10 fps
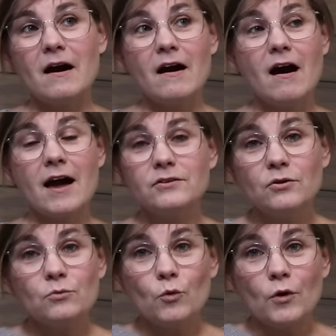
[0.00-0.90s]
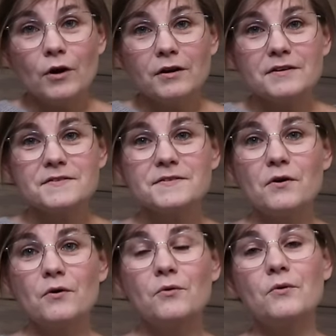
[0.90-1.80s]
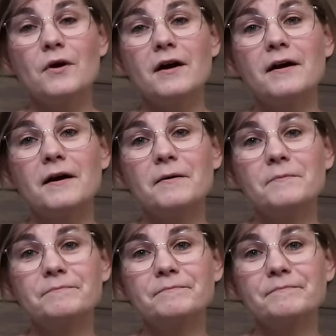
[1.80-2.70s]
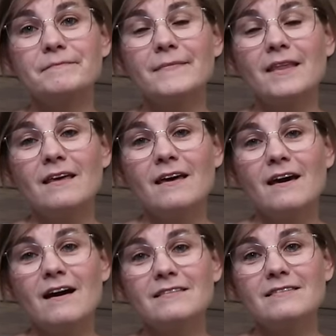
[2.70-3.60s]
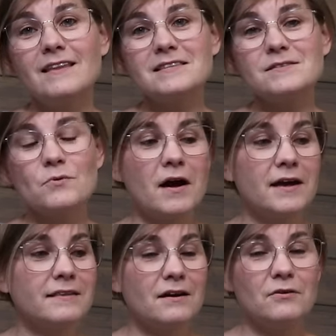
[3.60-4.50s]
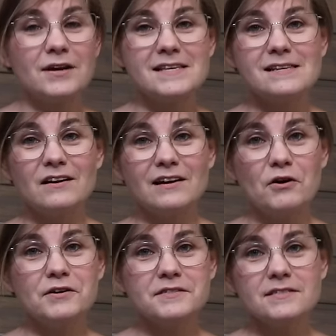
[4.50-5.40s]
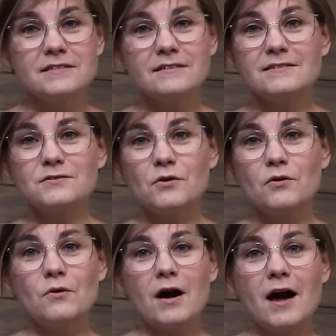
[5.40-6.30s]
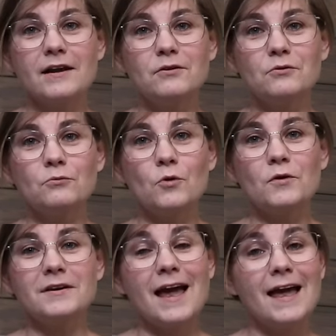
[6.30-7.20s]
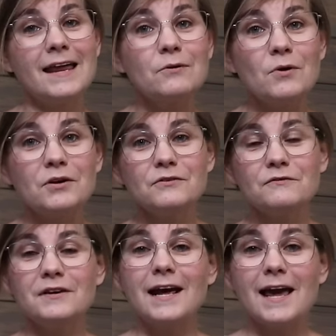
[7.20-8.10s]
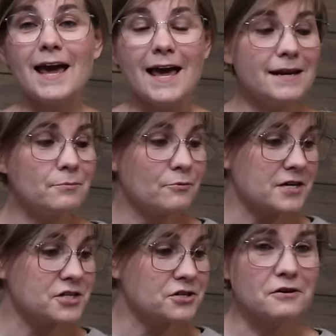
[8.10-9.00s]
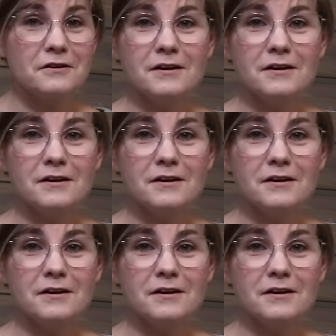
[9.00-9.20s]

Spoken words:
I don't work, so that's why there is a lot. So I don't want anyone to feel any pressure.